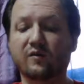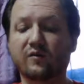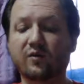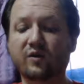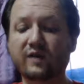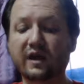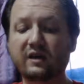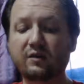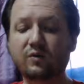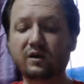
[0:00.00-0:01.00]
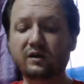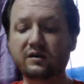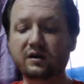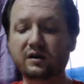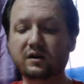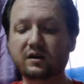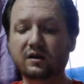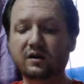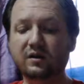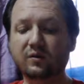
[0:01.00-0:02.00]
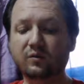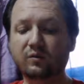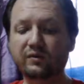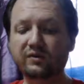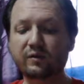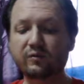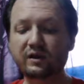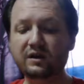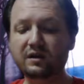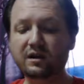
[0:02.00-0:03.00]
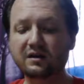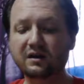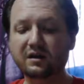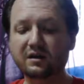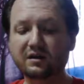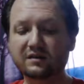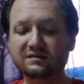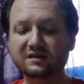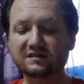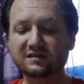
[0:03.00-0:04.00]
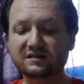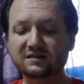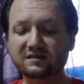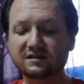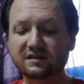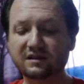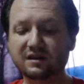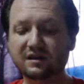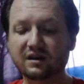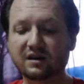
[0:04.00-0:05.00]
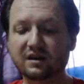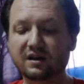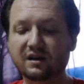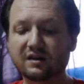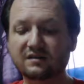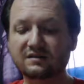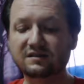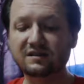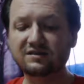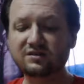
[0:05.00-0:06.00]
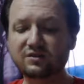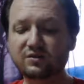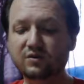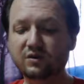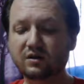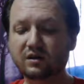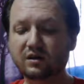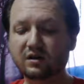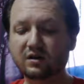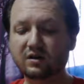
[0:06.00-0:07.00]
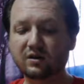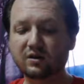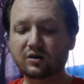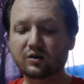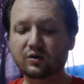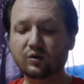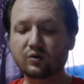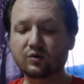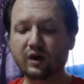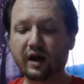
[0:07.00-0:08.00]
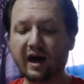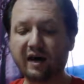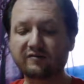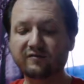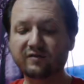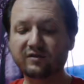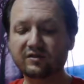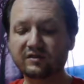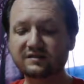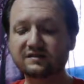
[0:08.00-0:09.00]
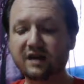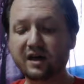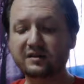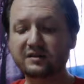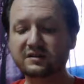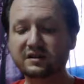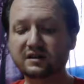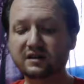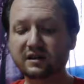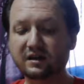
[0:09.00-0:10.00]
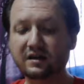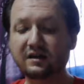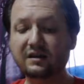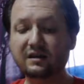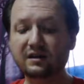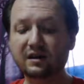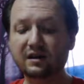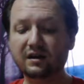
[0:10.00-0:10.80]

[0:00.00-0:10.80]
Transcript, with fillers: For if anyone with a weak co- consensus sees you who have this knowledge eating